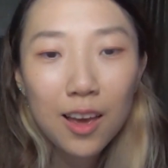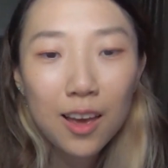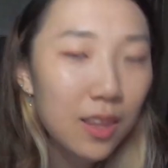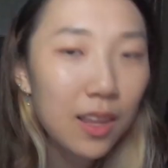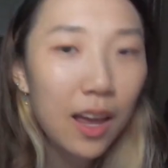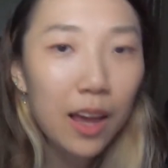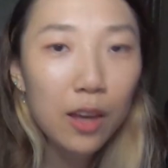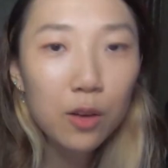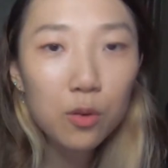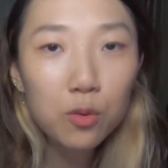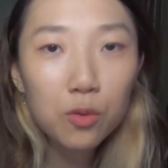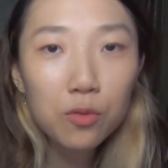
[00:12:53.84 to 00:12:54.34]

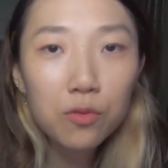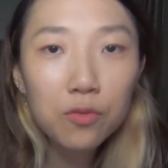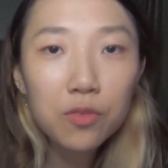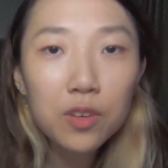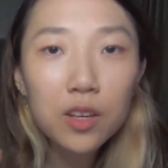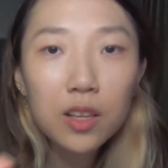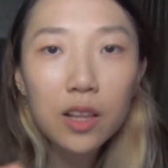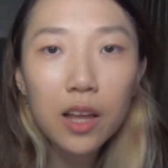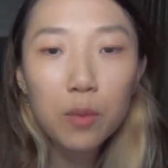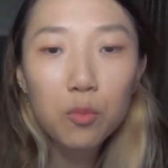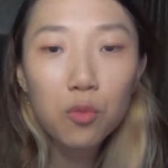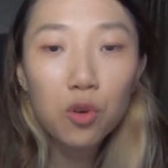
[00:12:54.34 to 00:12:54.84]
and I could
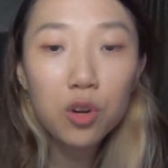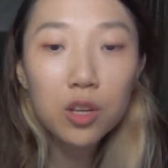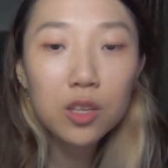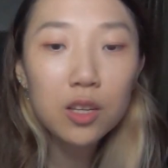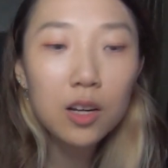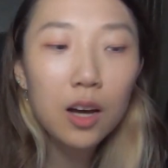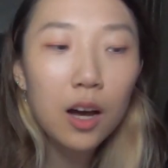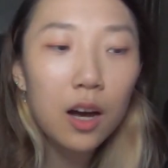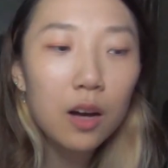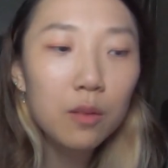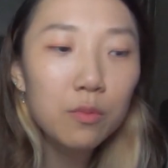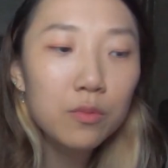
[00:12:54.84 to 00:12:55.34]
fit like
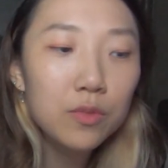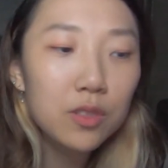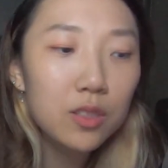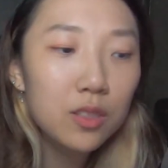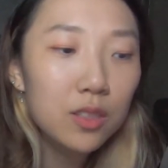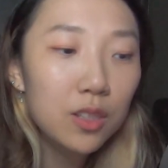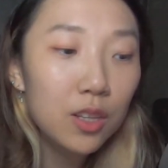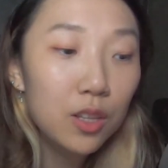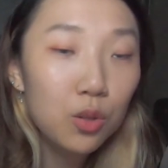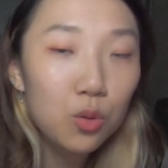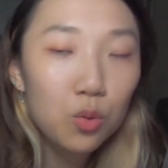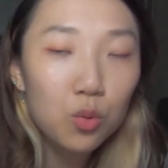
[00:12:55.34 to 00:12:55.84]
monitor
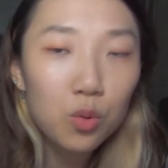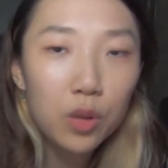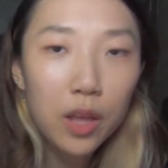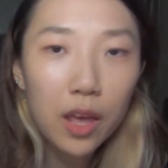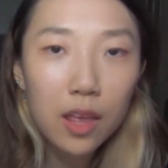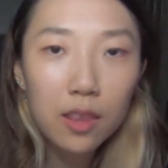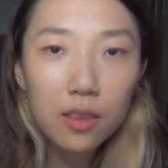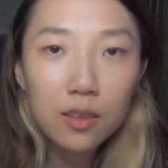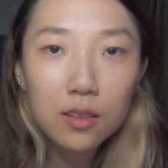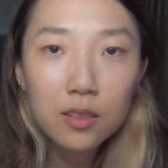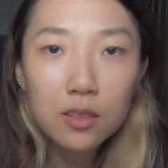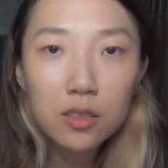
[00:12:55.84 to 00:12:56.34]
arms into
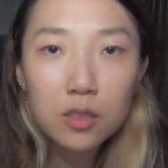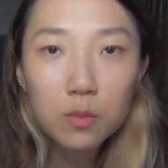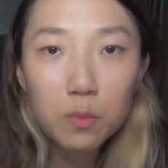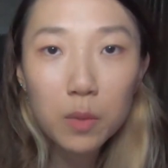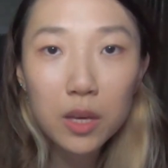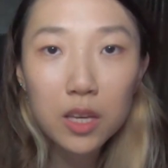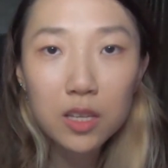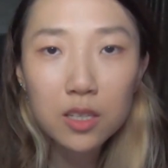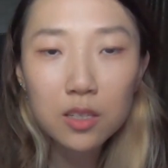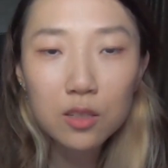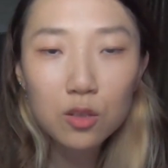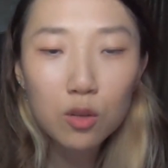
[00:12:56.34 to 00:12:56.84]
that
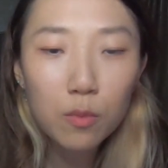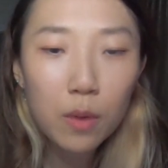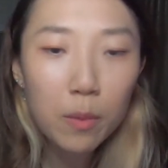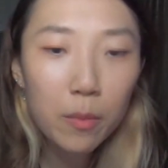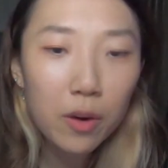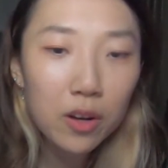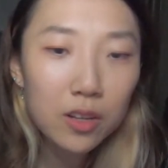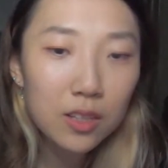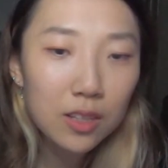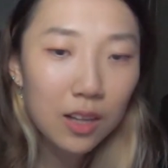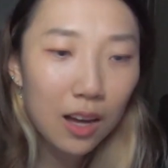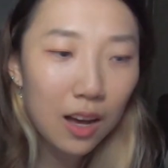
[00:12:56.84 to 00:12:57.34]
space. So my
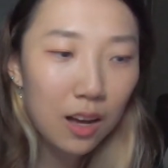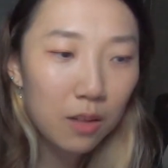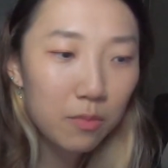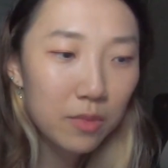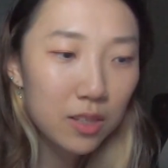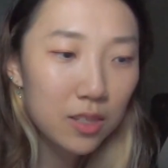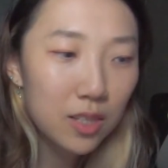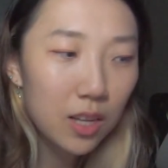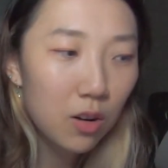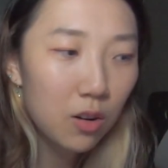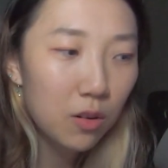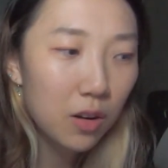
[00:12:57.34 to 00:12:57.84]
monitor arm
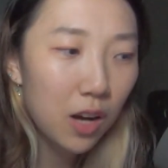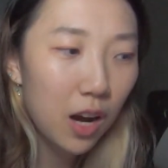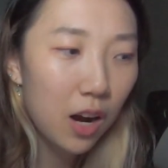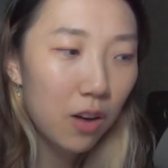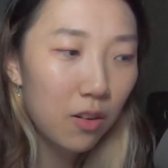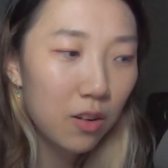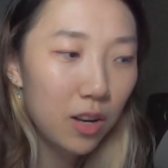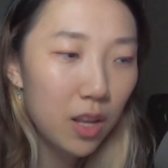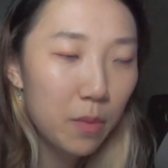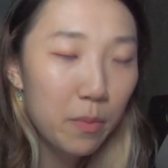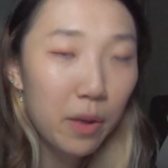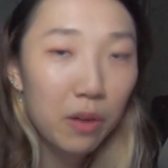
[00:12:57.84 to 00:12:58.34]
is now
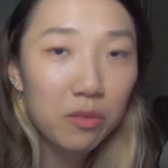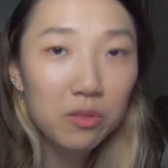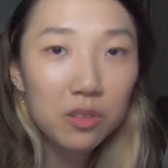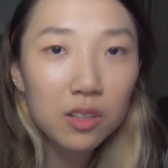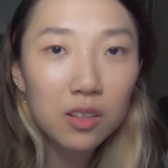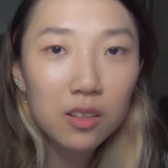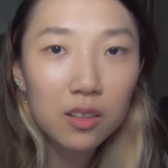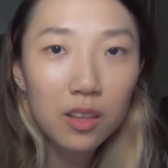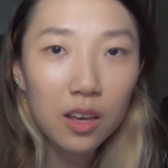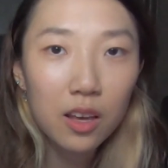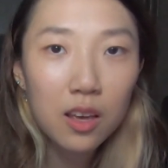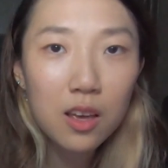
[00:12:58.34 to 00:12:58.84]
currently
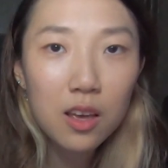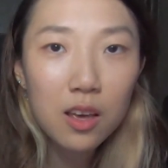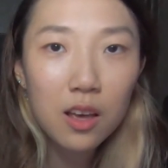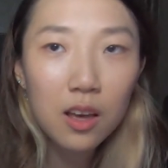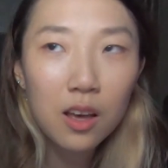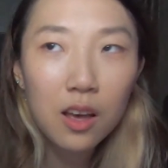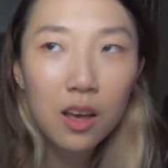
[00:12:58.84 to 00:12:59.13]
mounted there,